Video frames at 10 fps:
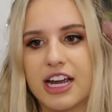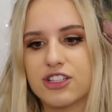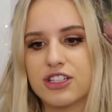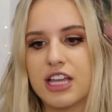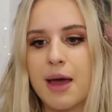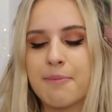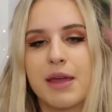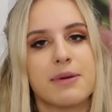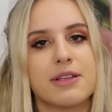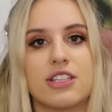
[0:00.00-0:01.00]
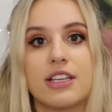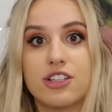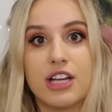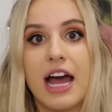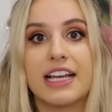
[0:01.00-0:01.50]
It's just, maybe it's such a
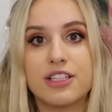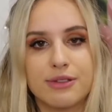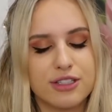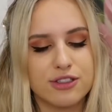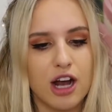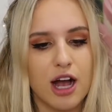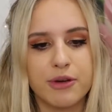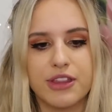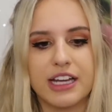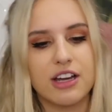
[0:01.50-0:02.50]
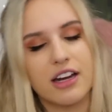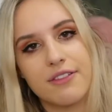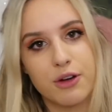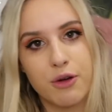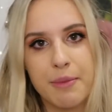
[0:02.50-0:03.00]
high stress job with like not enough
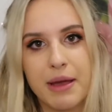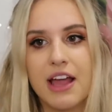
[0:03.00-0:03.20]
equipment,